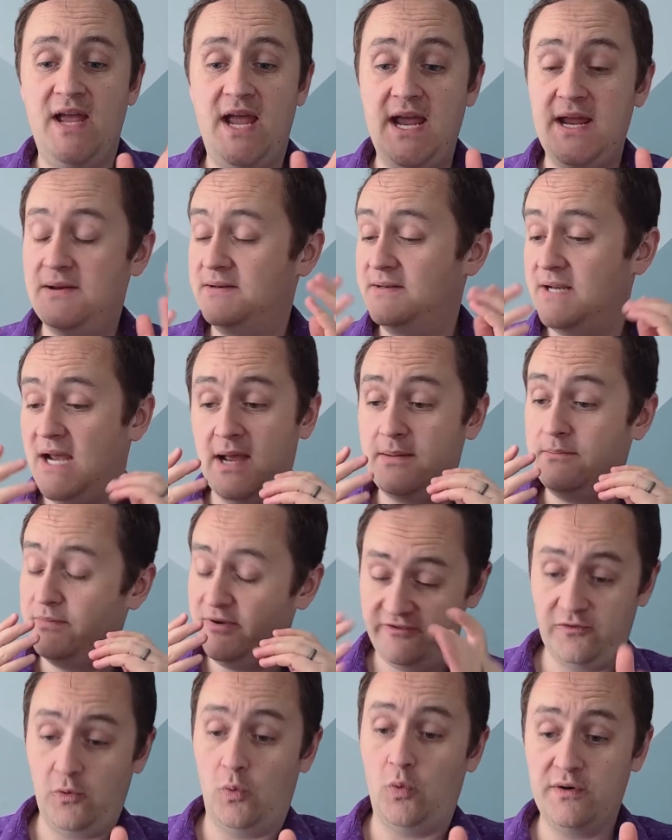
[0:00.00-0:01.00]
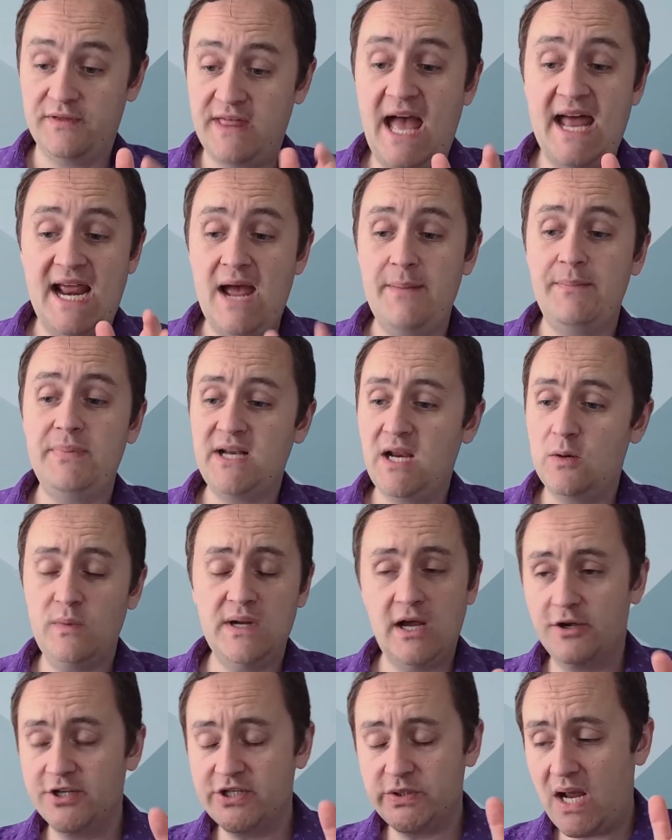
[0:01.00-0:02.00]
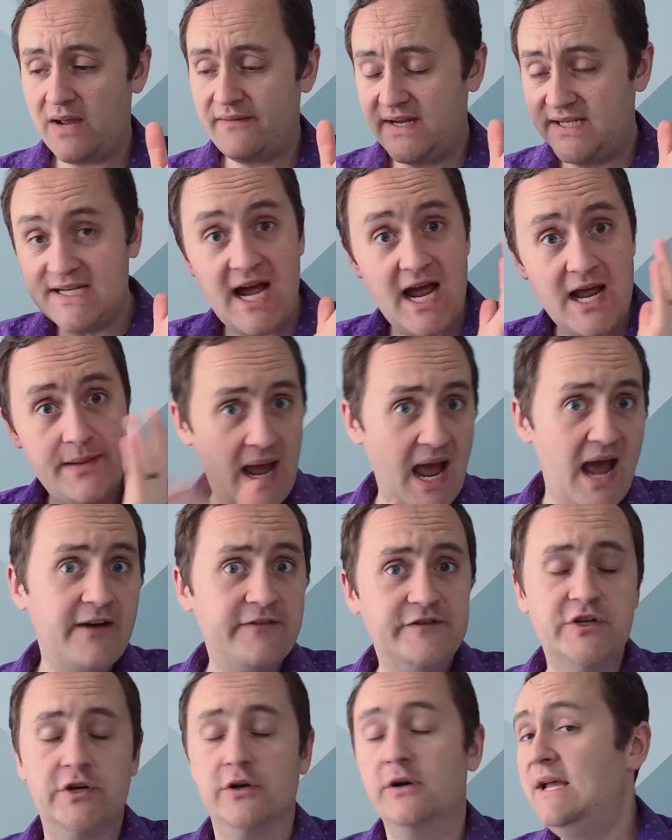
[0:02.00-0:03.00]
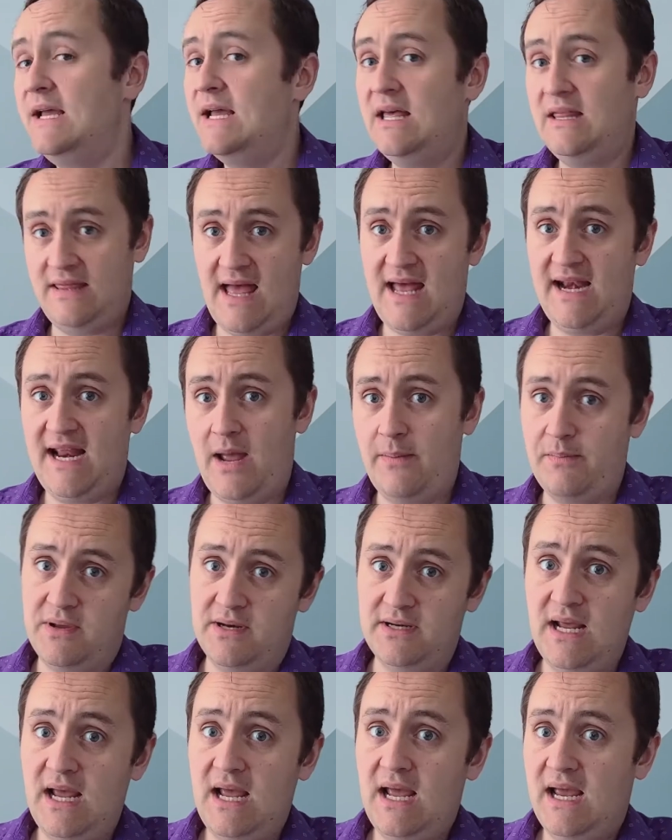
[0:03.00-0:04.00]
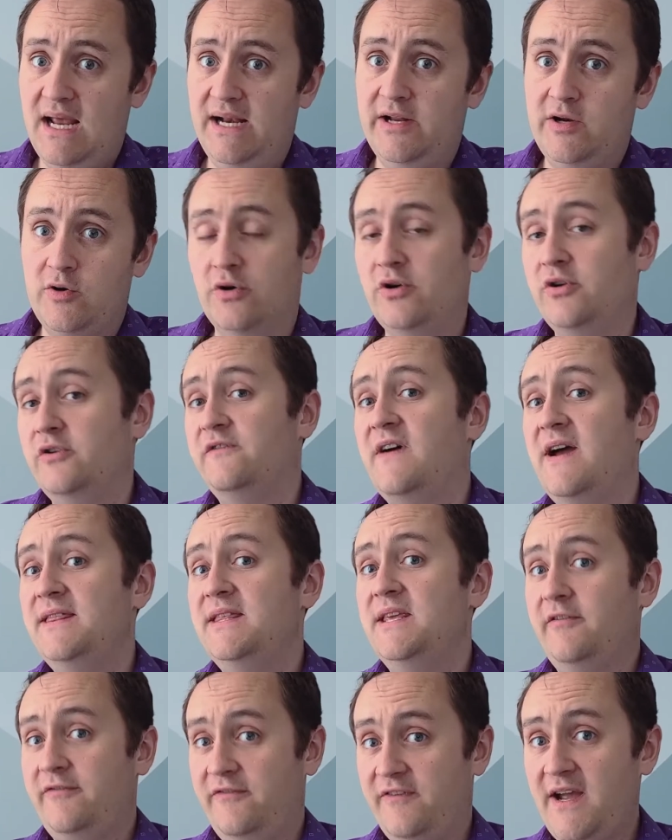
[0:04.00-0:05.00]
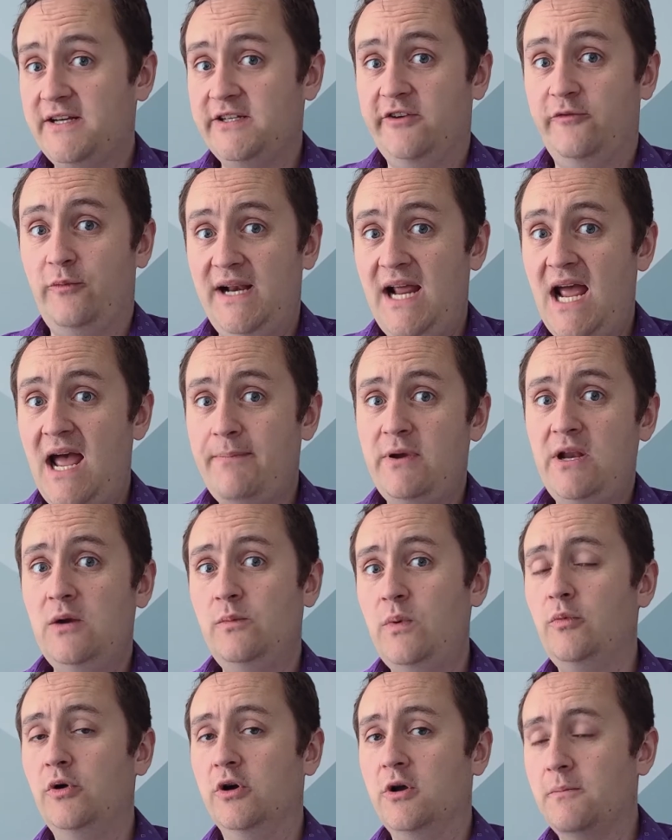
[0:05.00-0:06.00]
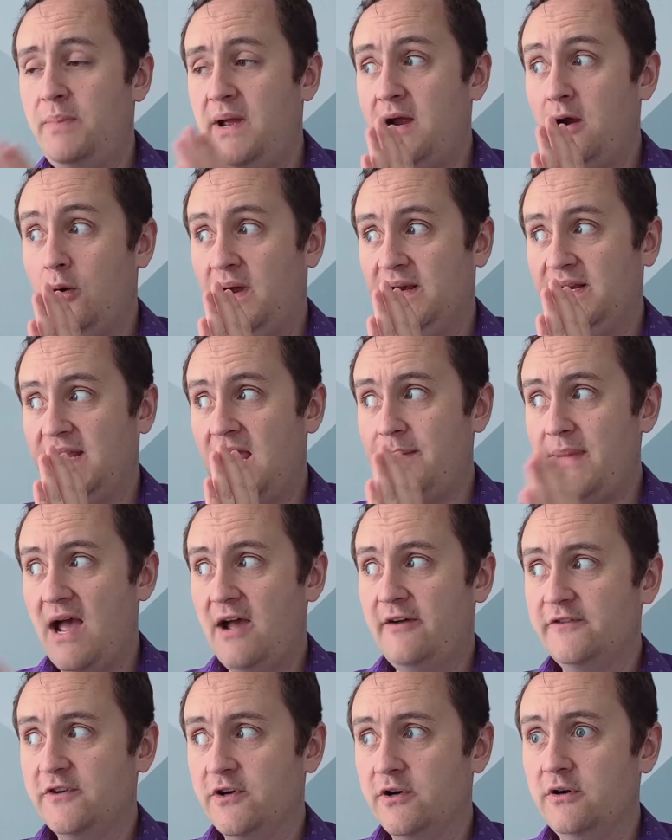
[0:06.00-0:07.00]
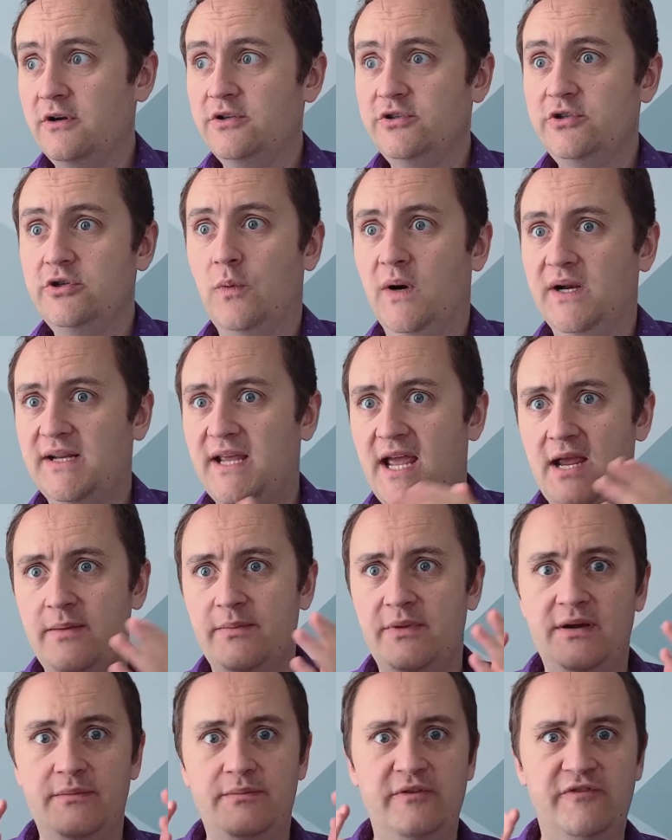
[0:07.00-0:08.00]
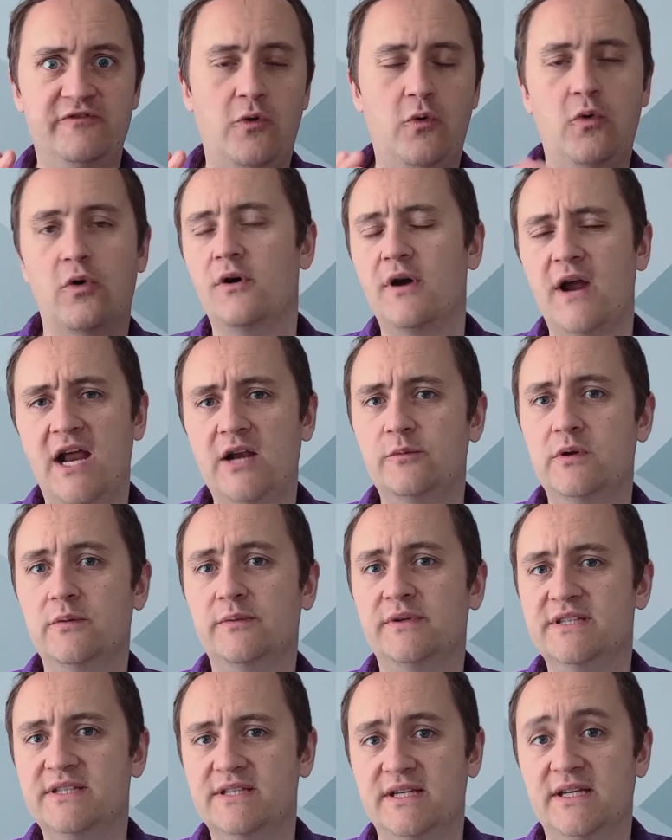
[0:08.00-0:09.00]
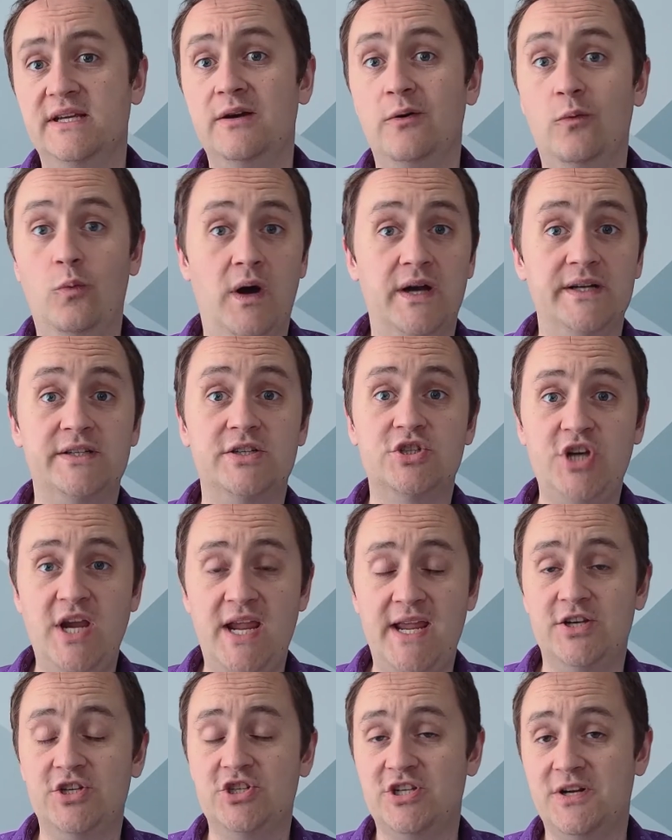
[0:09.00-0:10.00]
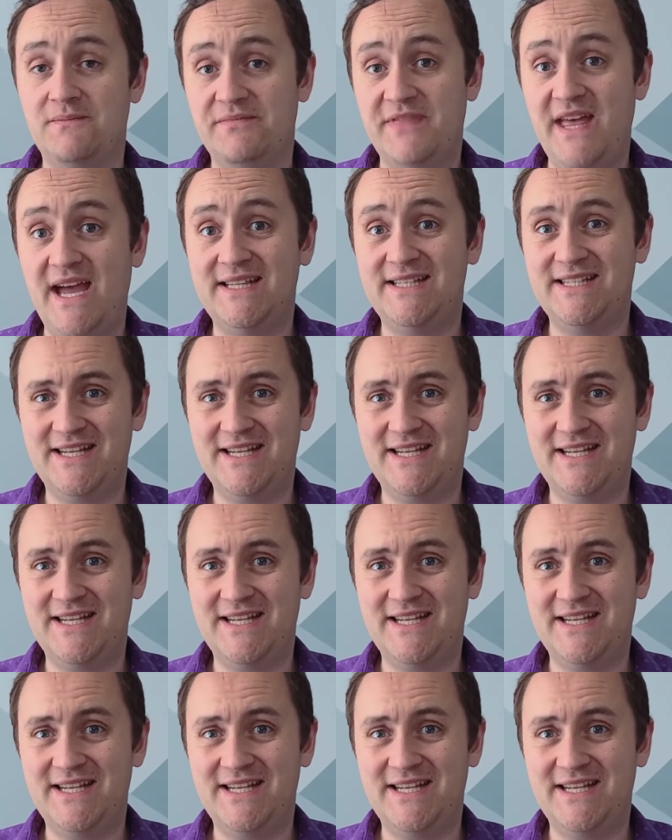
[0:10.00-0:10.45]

a time before that happened, and we also have a time after that happened. And in order to find the effect of what happened, we will compare what came after to what came before, and we will see what changed. That's